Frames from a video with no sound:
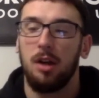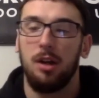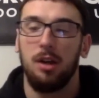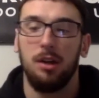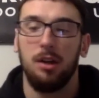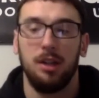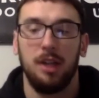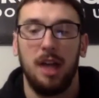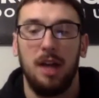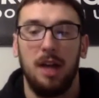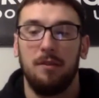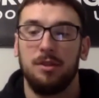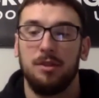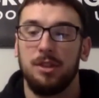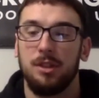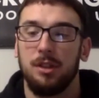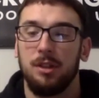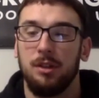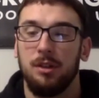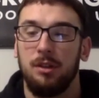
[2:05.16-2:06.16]
currently
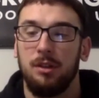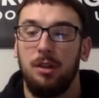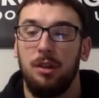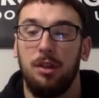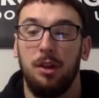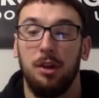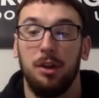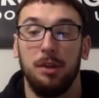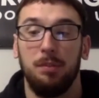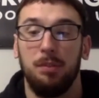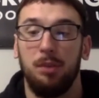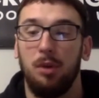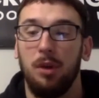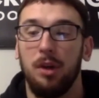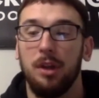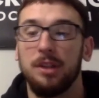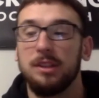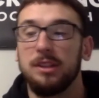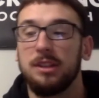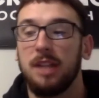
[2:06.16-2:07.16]
averaging 30
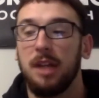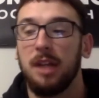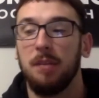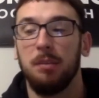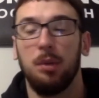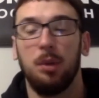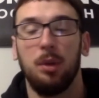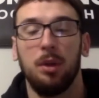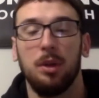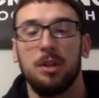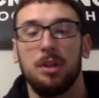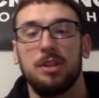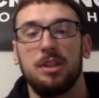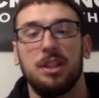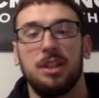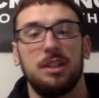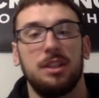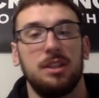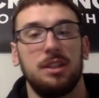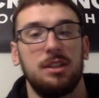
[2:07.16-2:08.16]
points, 10 boards,
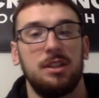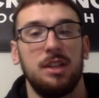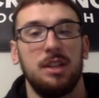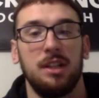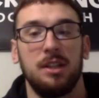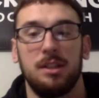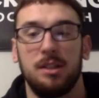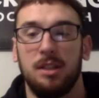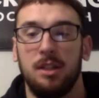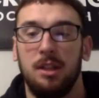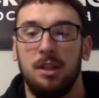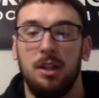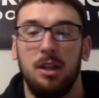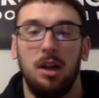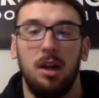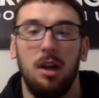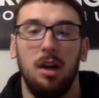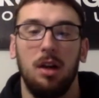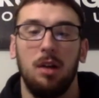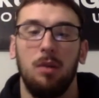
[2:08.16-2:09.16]
6 assists.
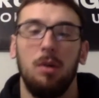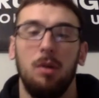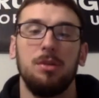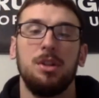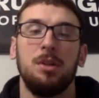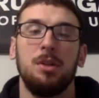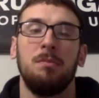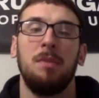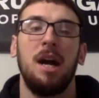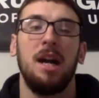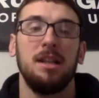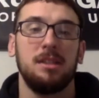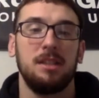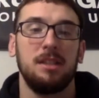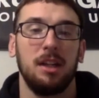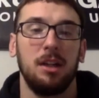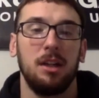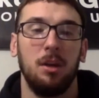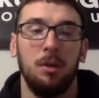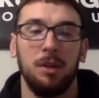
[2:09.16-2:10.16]
What was your
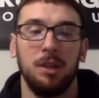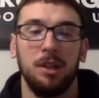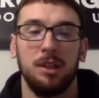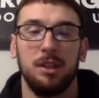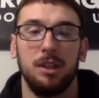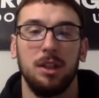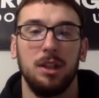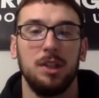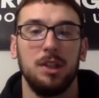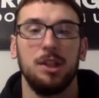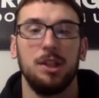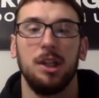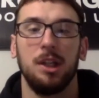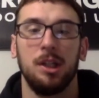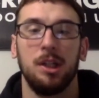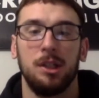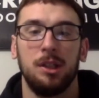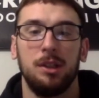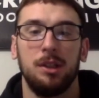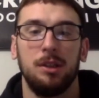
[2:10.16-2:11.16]
mindset going into this year?